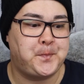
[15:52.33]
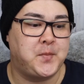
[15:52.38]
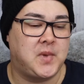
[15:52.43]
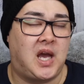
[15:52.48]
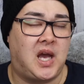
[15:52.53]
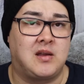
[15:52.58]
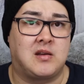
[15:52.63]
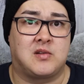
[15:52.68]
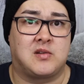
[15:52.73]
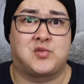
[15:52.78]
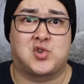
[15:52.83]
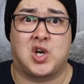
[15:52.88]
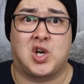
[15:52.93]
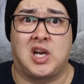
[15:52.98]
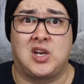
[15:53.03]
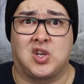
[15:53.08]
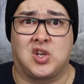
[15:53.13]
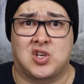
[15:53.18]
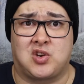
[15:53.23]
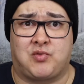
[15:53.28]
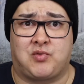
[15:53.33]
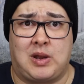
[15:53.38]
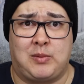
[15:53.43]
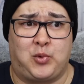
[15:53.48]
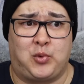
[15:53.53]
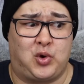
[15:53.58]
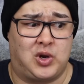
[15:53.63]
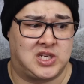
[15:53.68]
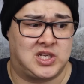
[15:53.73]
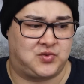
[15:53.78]
And I'm trying not to
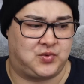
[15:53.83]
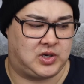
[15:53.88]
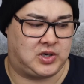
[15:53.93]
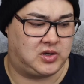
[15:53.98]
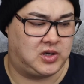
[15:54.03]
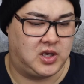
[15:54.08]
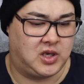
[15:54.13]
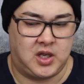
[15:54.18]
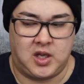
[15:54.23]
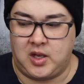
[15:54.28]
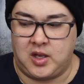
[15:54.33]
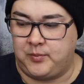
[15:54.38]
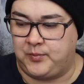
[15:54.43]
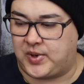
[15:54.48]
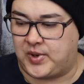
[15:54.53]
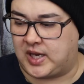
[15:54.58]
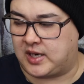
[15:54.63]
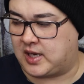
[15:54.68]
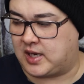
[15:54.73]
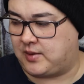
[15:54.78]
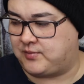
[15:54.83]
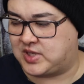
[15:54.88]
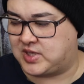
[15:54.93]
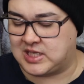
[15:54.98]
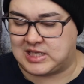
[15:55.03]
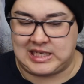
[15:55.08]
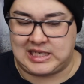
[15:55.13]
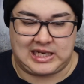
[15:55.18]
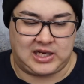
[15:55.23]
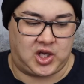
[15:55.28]
ramble as well. But I'm just
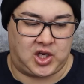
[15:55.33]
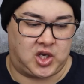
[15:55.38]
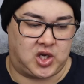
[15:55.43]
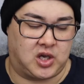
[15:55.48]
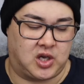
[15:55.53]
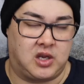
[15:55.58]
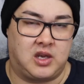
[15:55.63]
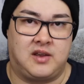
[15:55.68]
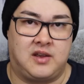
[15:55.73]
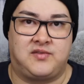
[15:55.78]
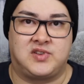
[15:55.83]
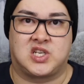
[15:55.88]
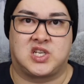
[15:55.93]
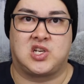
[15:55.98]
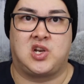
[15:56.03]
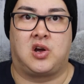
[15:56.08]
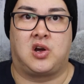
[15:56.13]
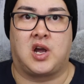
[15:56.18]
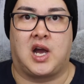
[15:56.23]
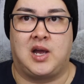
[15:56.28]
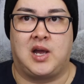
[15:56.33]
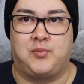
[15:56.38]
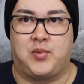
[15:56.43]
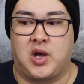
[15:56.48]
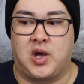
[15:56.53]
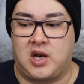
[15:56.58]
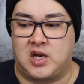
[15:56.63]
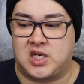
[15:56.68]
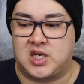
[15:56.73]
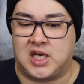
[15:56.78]
letting you know if it's long, I
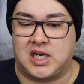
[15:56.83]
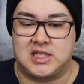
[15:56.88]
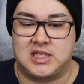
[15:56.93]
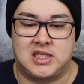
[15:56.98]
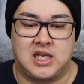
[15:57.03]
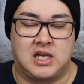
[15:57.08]
apologize.